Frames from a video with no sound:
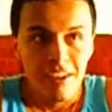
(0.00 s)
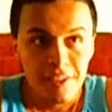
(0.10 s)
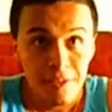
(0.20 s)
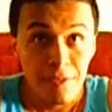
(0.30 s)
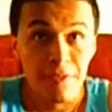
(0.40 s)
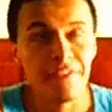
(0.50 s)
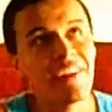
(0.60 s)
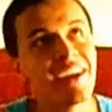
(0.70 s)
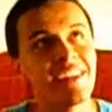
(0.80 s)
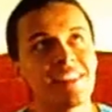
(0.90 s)
So
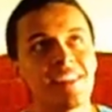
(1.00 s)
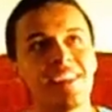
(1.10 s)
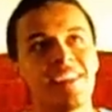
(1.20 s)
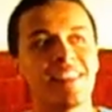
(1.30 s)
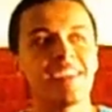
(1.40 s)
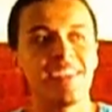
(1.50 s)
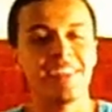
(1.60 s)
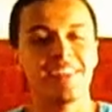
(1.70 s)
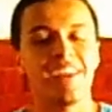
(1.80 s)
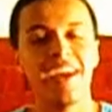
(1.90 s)
finally,
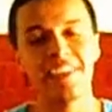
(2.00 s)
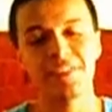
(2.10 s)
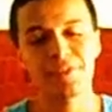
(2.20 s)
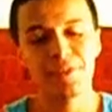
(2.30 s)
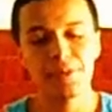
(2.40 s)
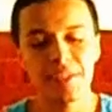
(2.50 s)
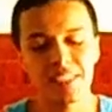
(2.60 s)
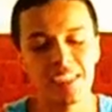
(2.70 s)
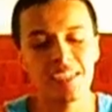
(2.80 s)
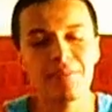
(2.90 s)
like high school was
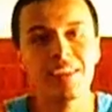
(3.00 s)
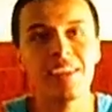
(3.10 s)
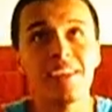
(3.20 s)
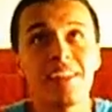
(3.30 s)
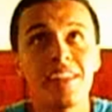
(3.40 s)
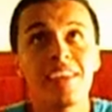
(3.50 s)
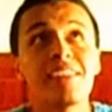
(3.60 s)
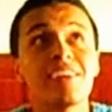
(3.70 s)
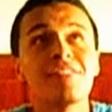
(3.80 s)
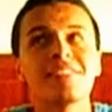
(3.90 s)
coming,
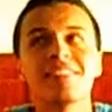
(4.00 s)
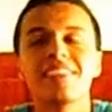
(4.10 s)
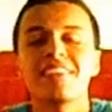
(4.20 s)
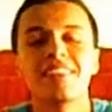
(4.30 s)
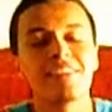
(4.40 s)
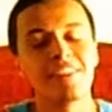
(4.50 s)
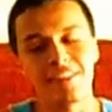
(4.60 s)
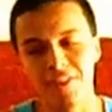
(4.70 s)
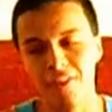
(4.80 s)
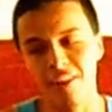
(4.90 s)
and I was thinking like,
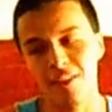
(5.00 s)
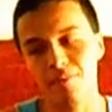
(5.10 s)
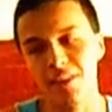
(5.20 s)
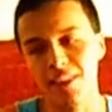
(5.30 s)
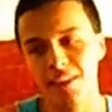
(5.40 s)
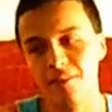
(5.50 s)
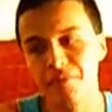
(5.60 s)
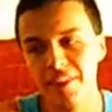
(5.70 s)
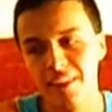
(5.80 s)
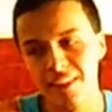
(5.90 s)
oh crap, like
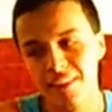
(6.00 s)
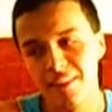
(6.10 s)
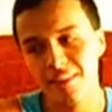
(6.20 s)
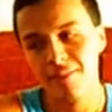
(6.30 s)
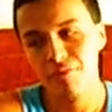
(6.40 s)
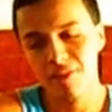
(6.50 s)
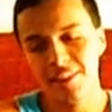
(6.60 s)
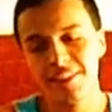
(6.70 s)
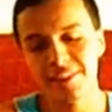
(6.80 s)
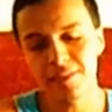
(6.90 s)

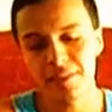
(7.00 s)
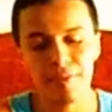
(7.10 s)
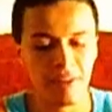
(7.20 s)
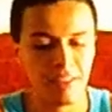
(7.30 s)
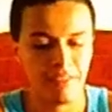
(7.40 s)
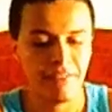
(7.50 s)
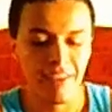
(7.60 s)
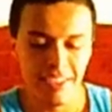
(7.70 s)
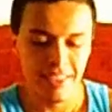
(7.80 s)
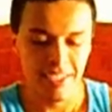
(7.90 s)
pretty soon people are gonna
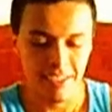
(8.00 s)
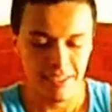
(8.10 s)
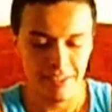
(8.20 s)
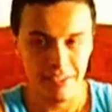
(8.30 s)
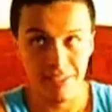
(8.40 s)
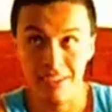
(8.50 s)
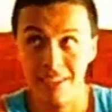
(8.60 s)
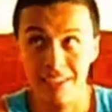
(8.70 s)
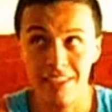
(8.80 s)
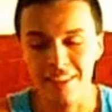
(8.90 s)
find out,
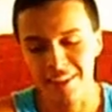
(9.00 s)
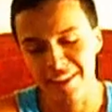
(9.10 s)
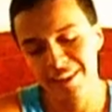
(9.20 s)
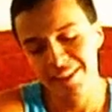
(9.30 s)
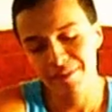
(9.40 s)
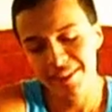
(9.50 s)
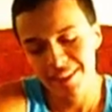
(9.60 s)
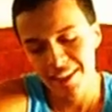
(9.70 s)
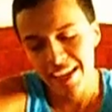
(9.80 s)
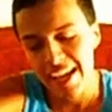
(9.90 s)
and something's
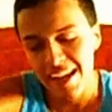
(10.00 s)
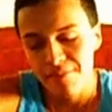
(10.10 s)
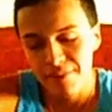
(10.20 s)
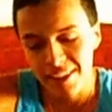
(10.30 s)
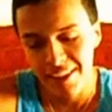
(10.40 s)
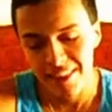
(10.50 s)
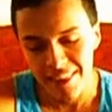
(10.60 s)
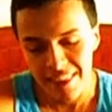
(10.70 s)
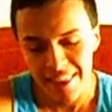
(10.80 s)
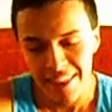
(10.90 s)
gonna
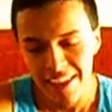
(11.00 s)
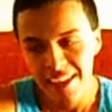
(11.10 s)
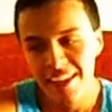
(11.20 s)
happen.